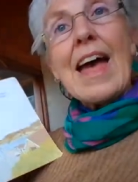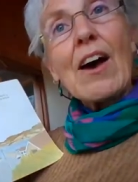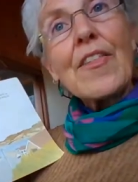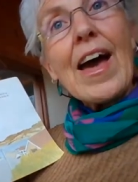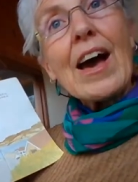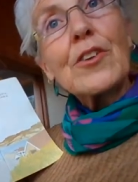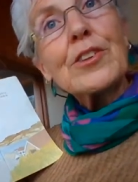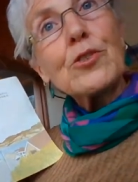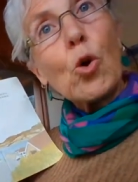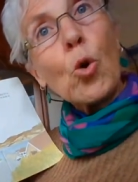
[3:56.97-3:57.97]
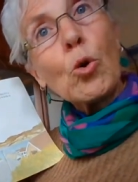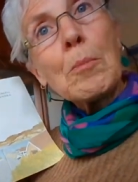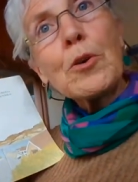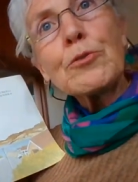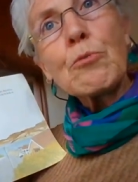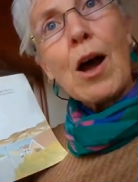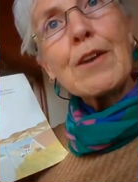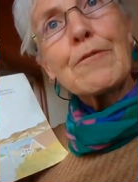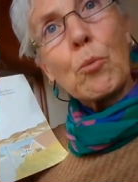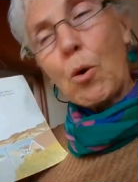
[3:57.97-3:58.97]
Now the house is almost
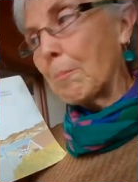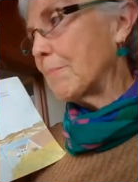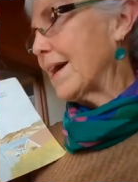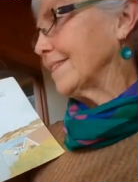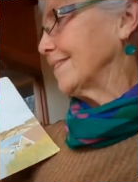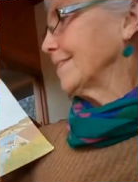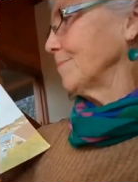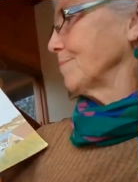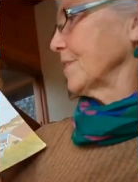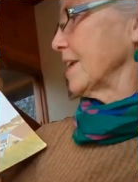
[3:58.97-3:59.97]
right for wombats,